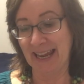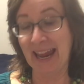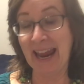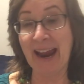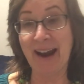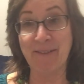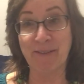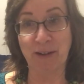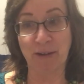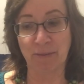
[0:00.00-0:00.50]

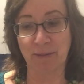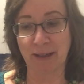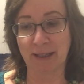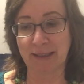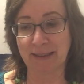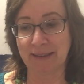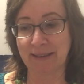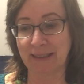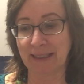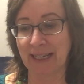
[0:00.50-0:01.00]
everyone
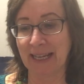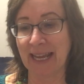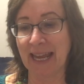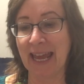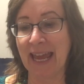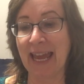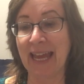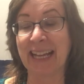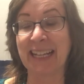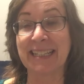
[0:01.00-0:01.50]

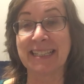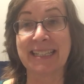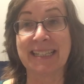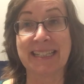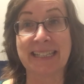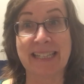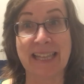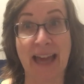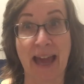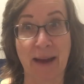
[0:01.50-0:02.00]

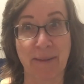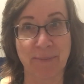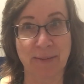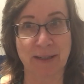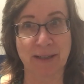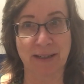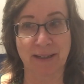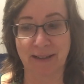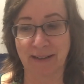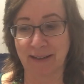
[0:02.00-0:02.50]

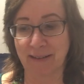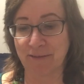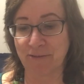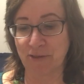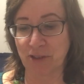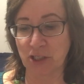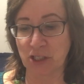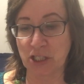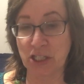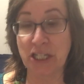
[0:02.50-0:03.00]
except
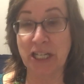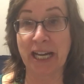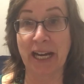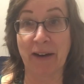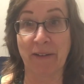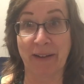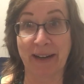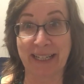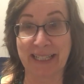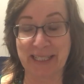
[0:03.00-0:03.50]
for
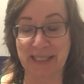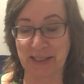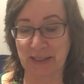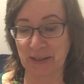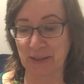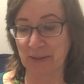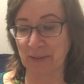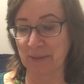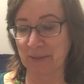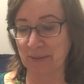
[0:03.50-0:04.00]
Cherry
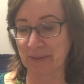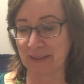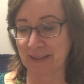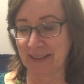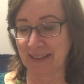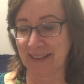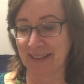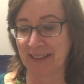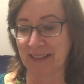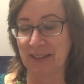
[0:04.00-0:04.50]
Sue.
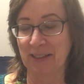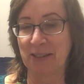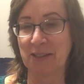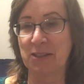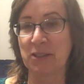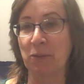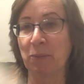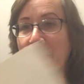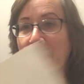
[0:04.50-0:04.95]
So